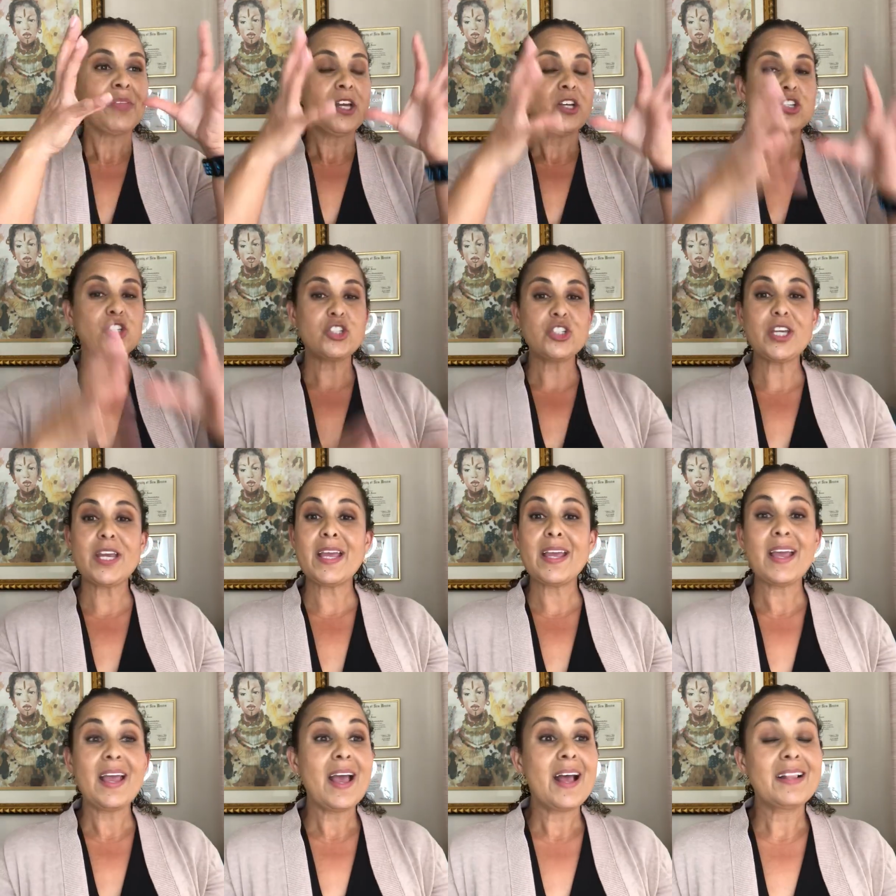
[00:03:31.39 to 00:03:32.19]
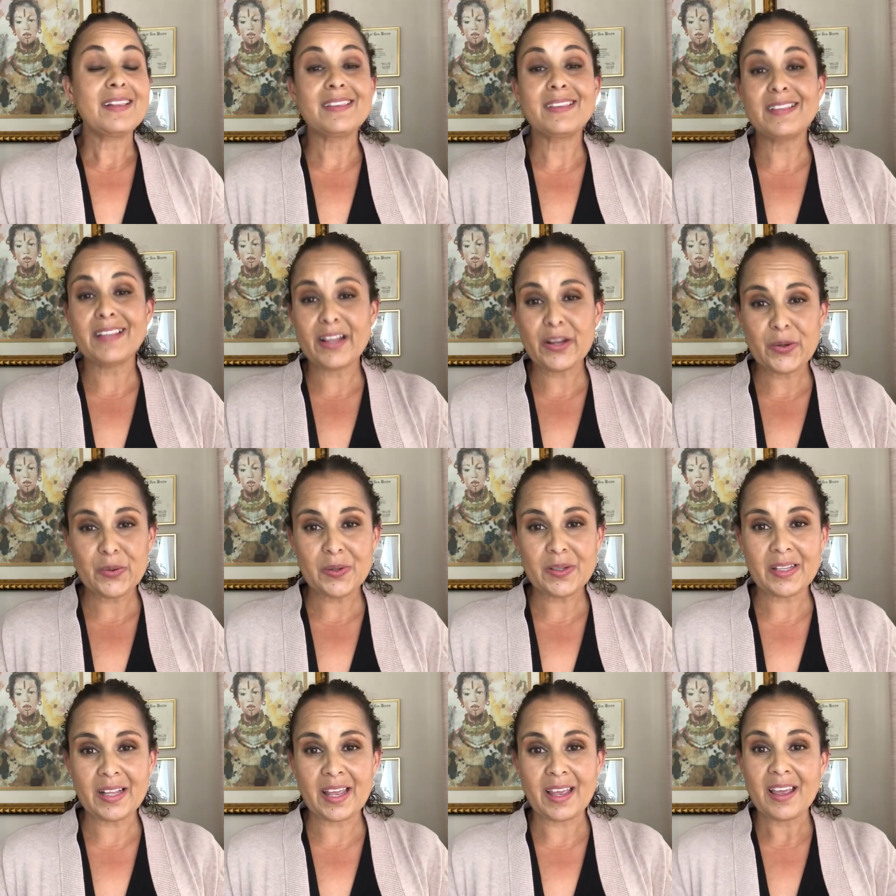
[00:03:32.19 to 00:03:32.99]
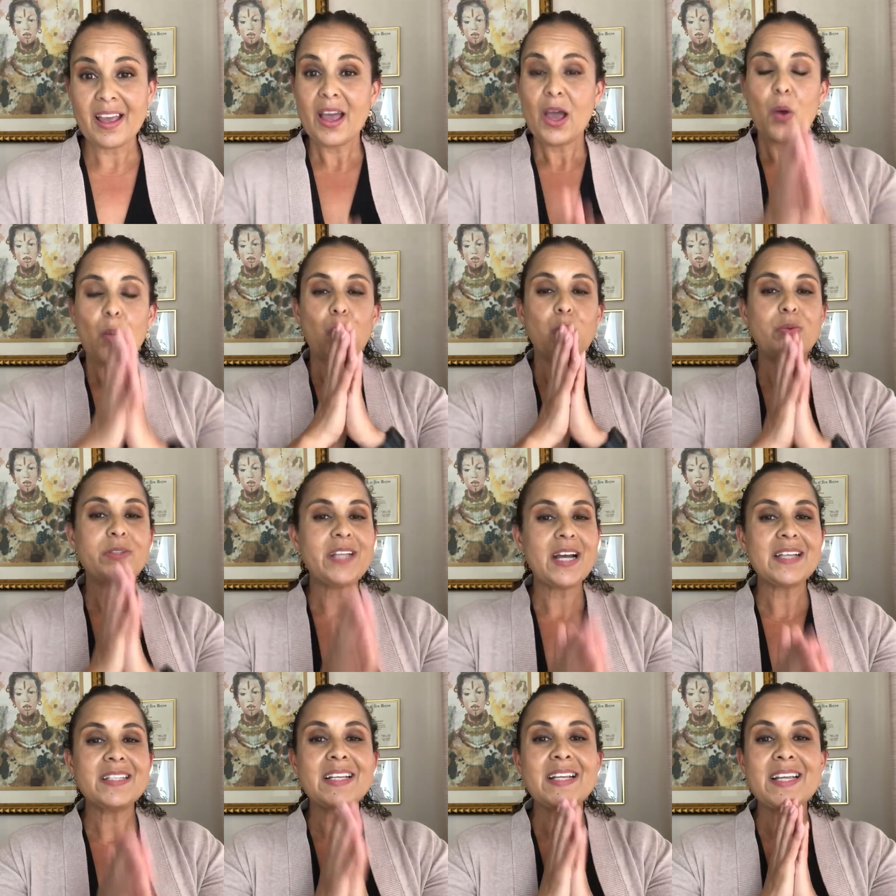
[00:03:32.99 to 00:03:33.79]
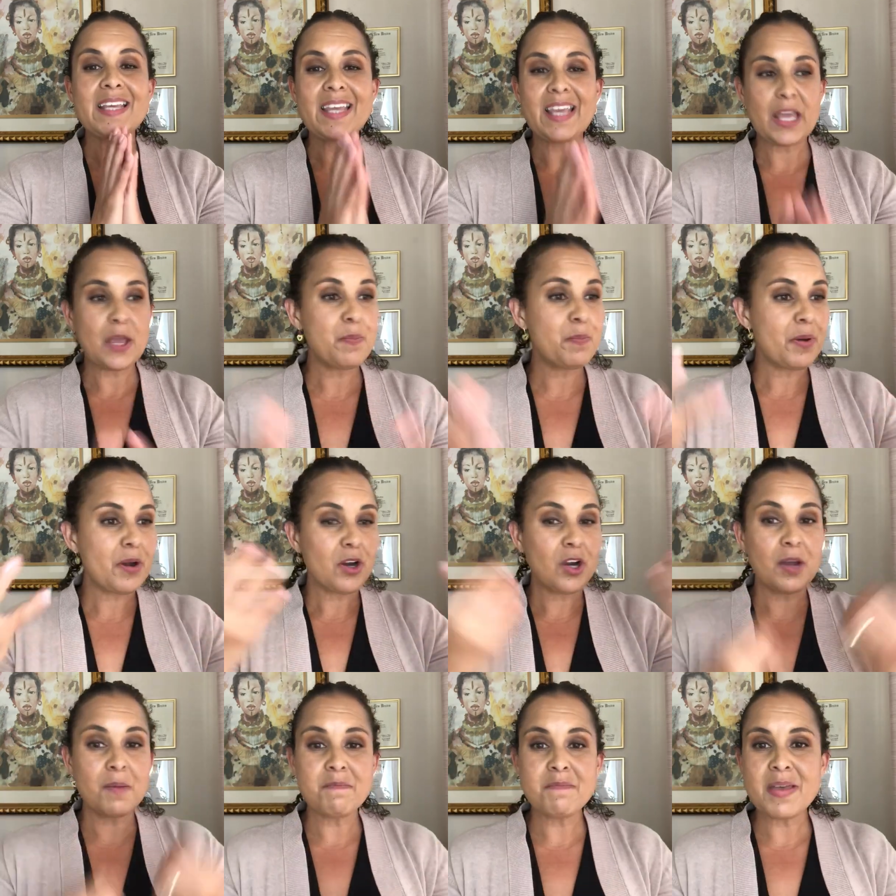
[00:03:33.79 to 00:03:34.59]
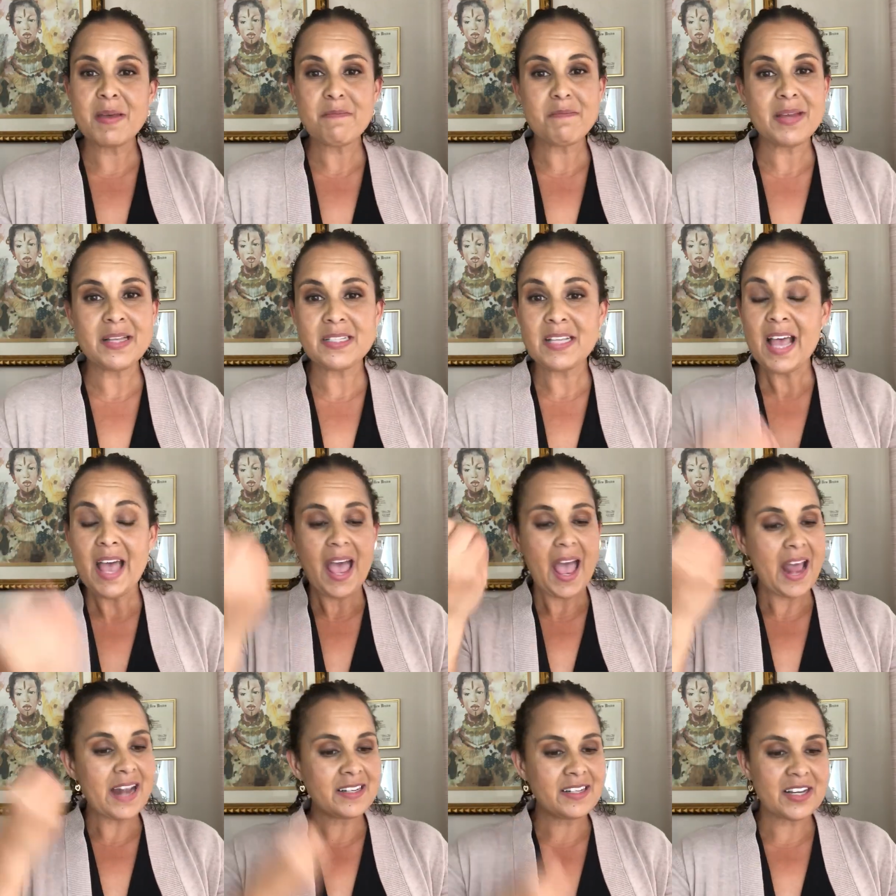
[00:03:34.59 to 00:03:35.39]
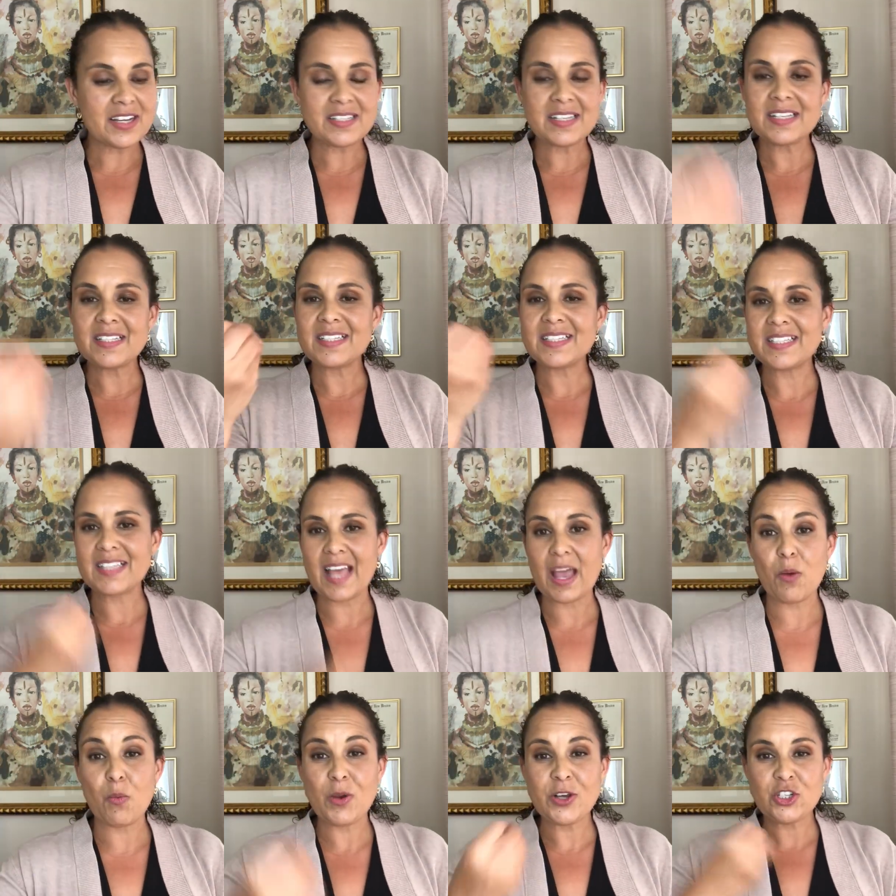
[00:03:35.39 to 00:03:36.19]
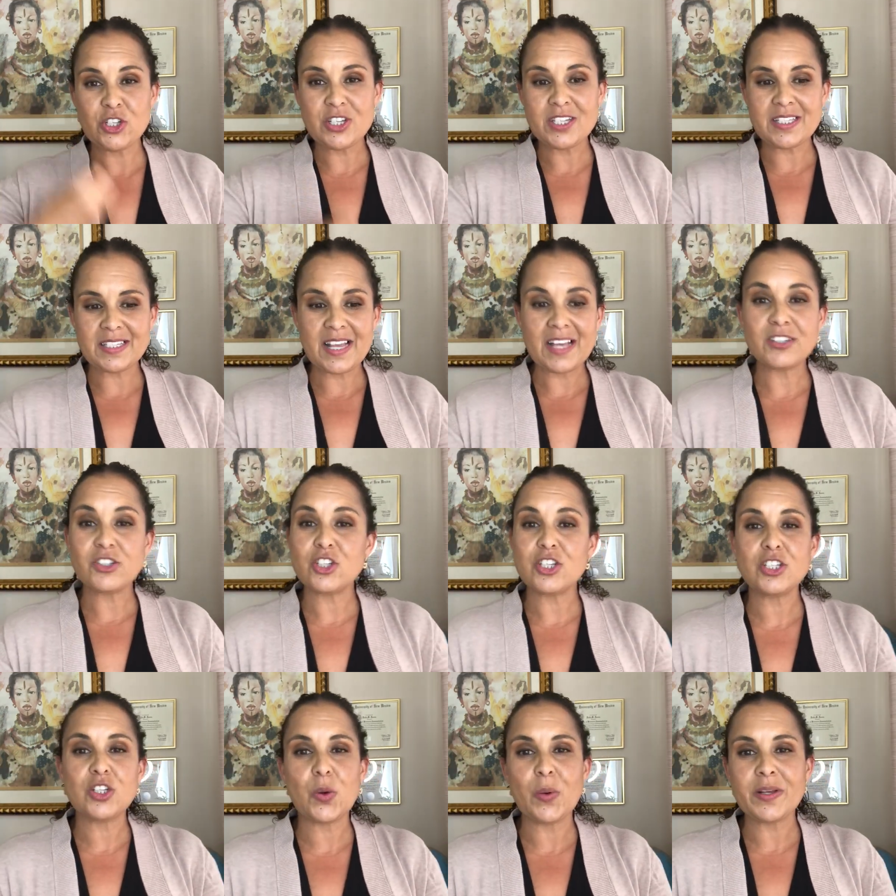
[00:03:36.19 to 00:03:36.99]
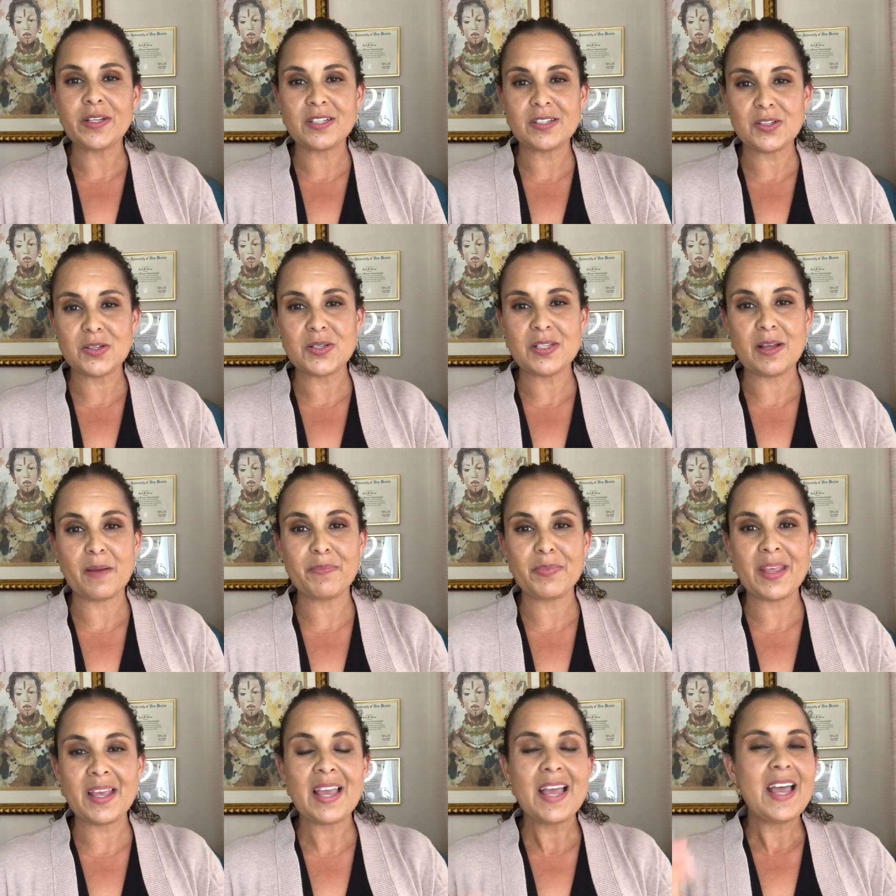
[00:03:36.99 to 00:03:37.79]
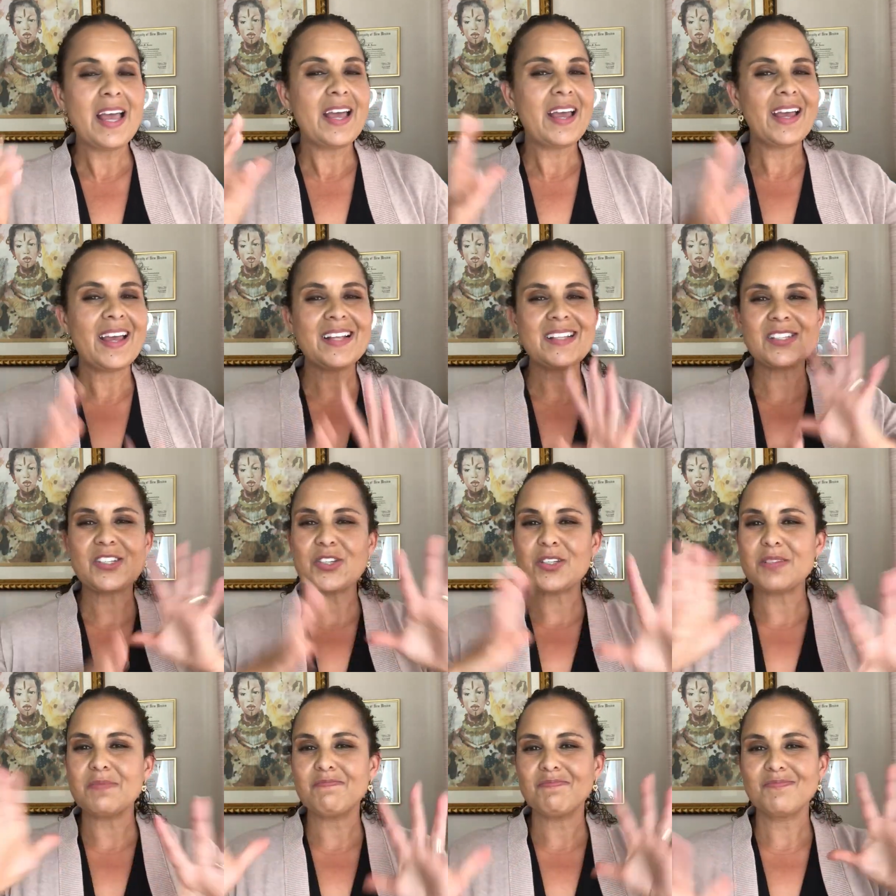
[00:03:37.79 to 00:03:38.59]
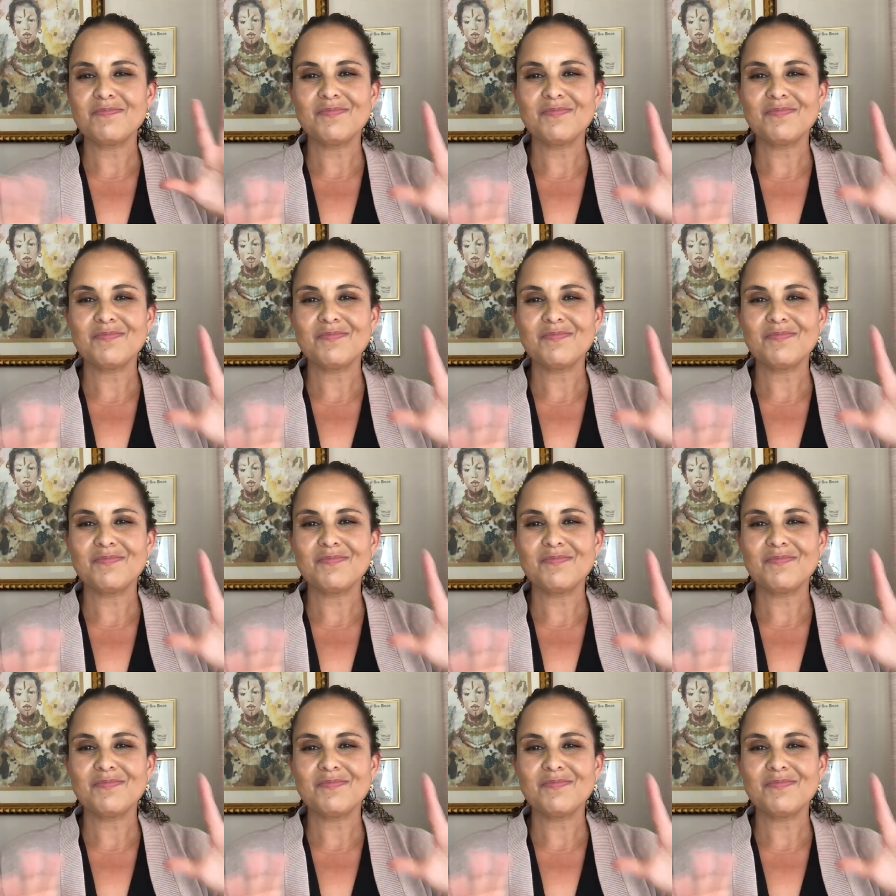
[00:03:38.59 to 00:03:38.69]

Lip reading: she literally doesn't keep commitments and doesn't say, when she says she's going to do something, it's just